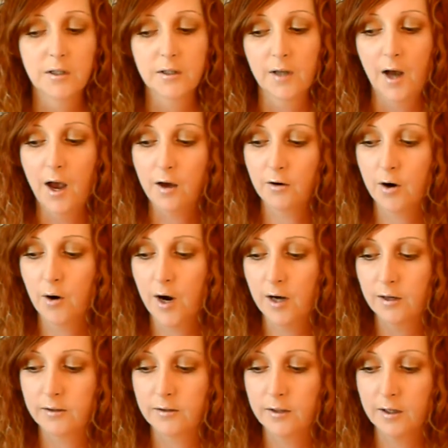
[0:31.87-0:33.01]
I don't know, I
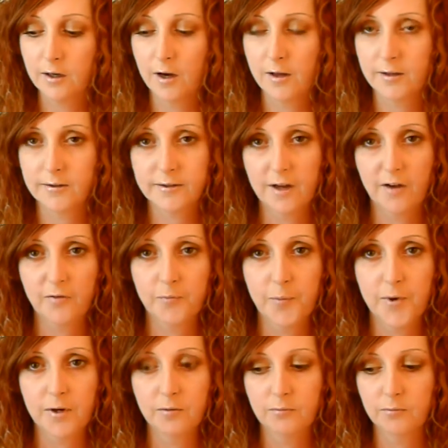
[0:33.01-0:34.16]
didn't need all this stuff, but,
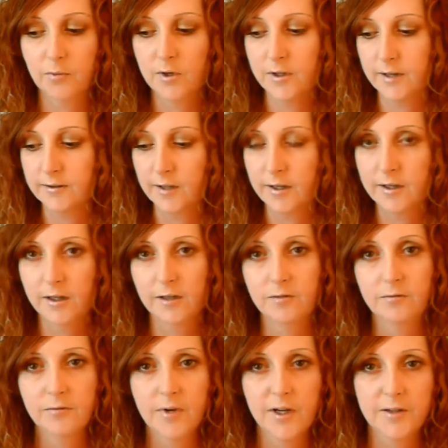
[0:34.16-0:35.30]
well, yes, I did.
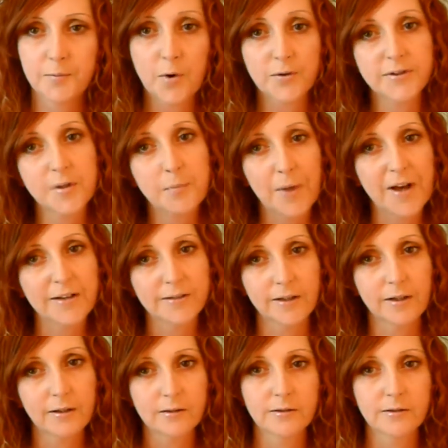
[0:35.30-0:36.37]
It's mostly basics.